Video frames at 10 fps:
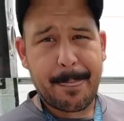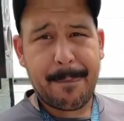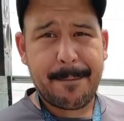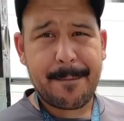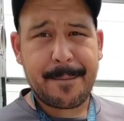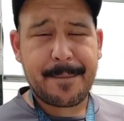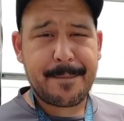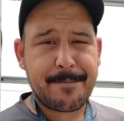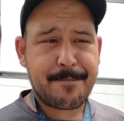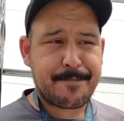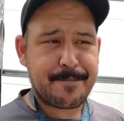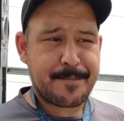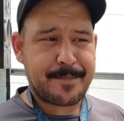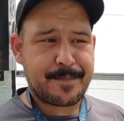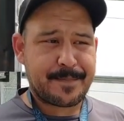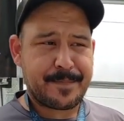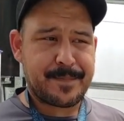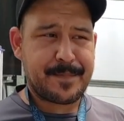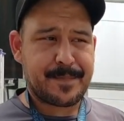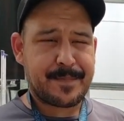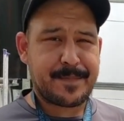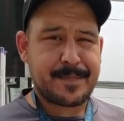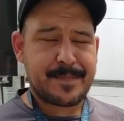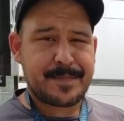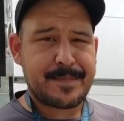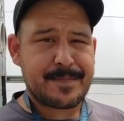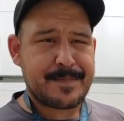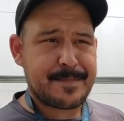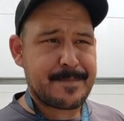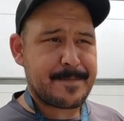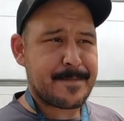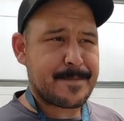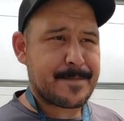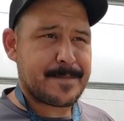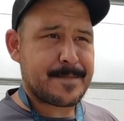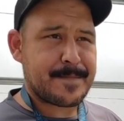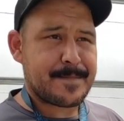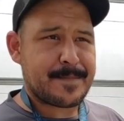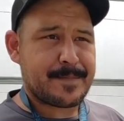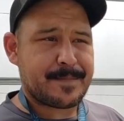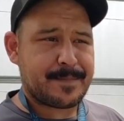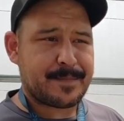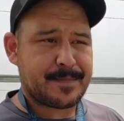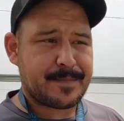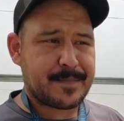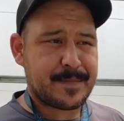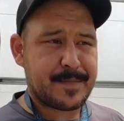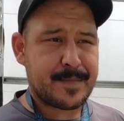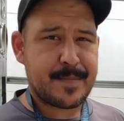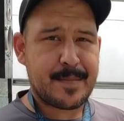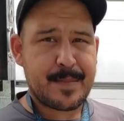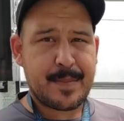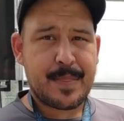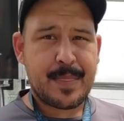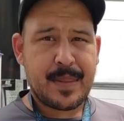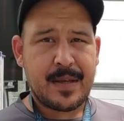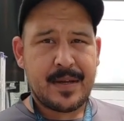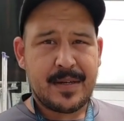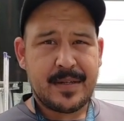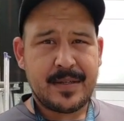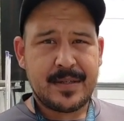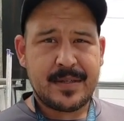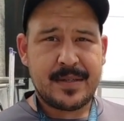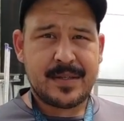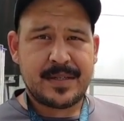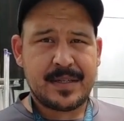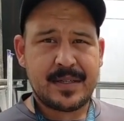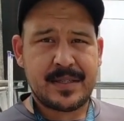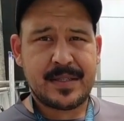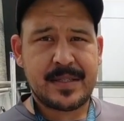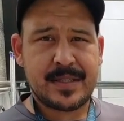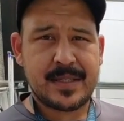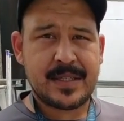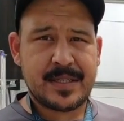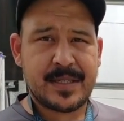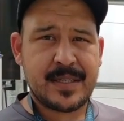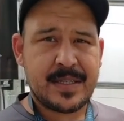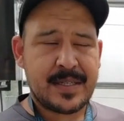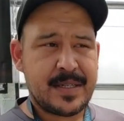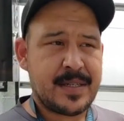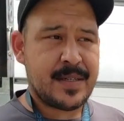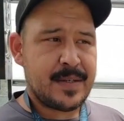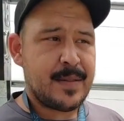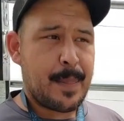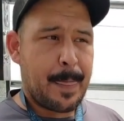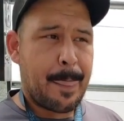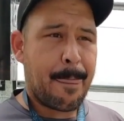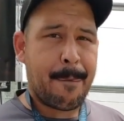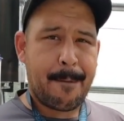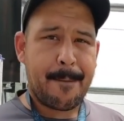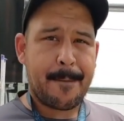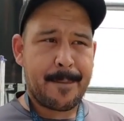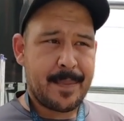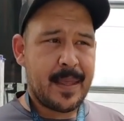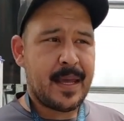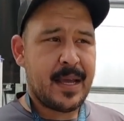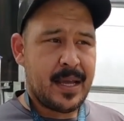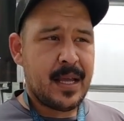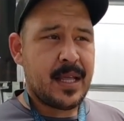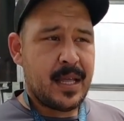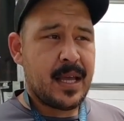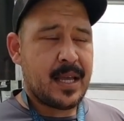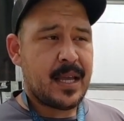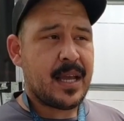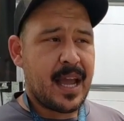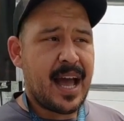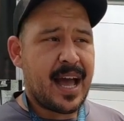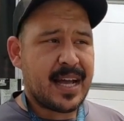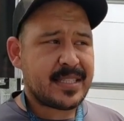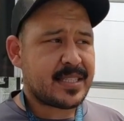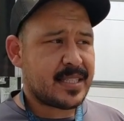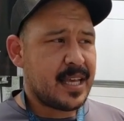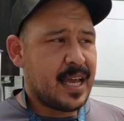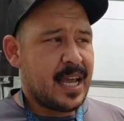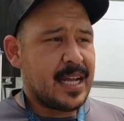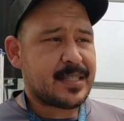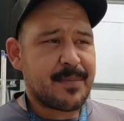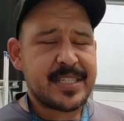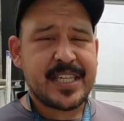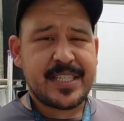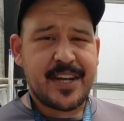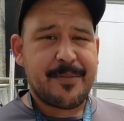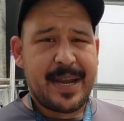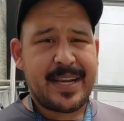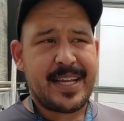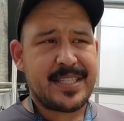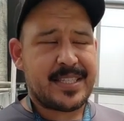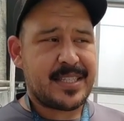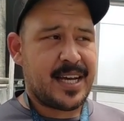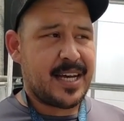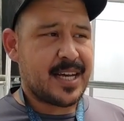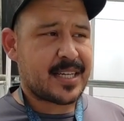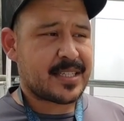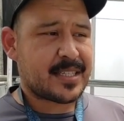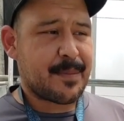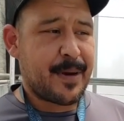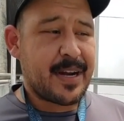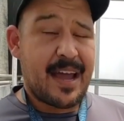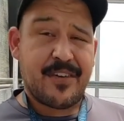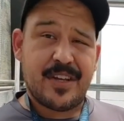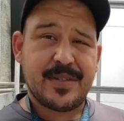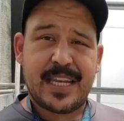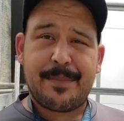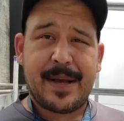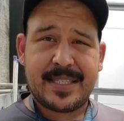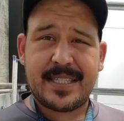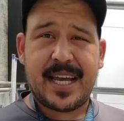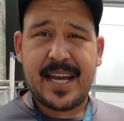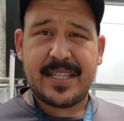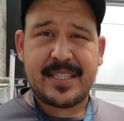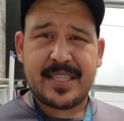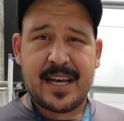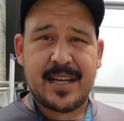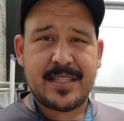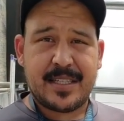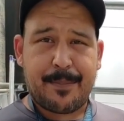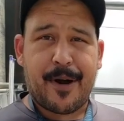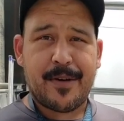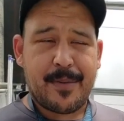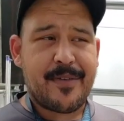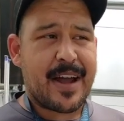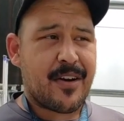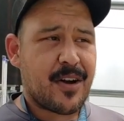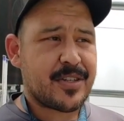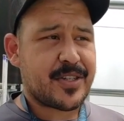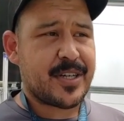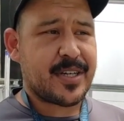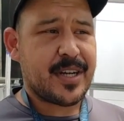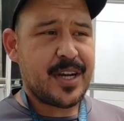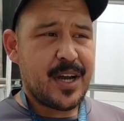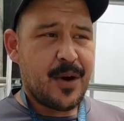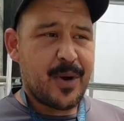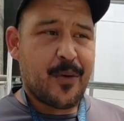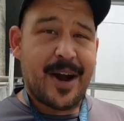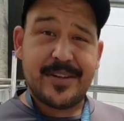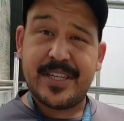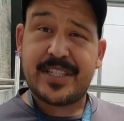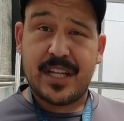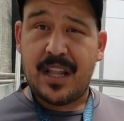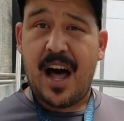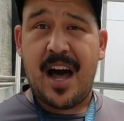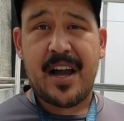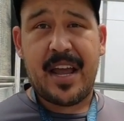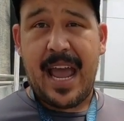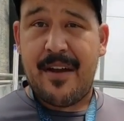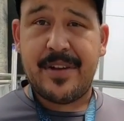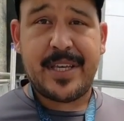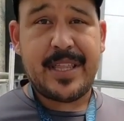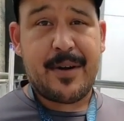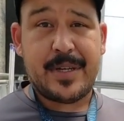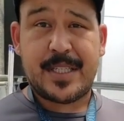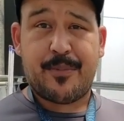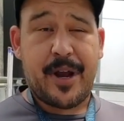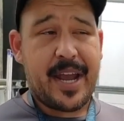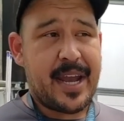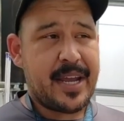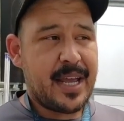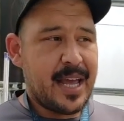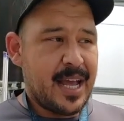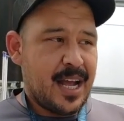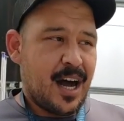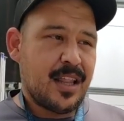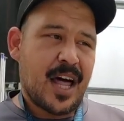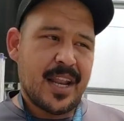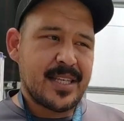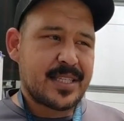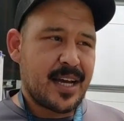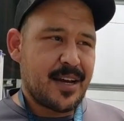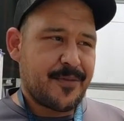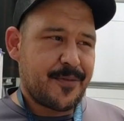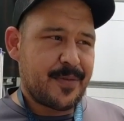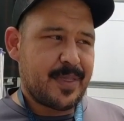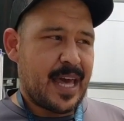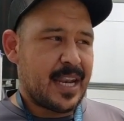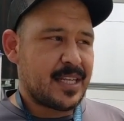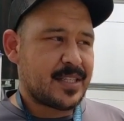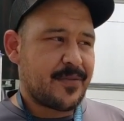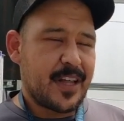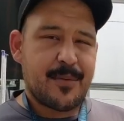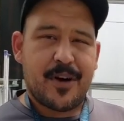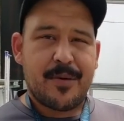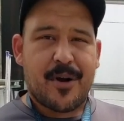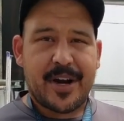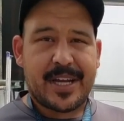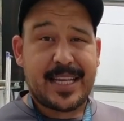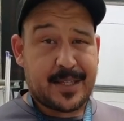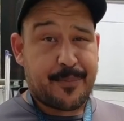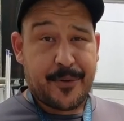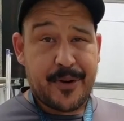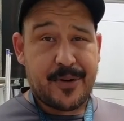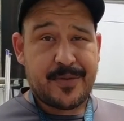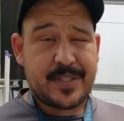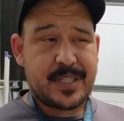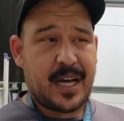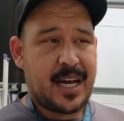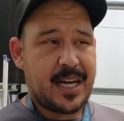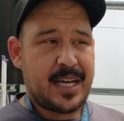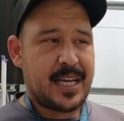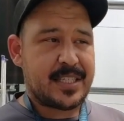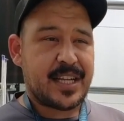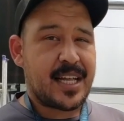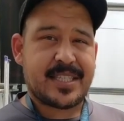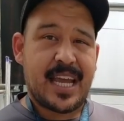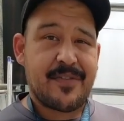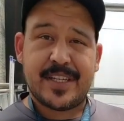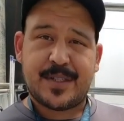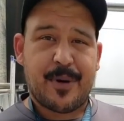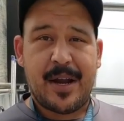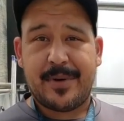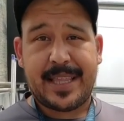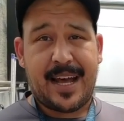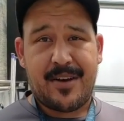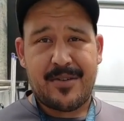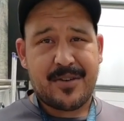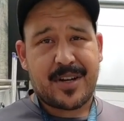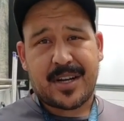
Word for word: So my question to you was just in comparison to how you were operating before, do you find that working with the Kangen water is easier to maintenance or more difficult? Yeah, it's it's a much easier maintenance uh, compared to having to use any pesticides. Uh, right. Uh, the Department of Agriculture requires us to log everything that we spray. A lot of the stuff that is available on the market that's approved uh, is not safe to spray without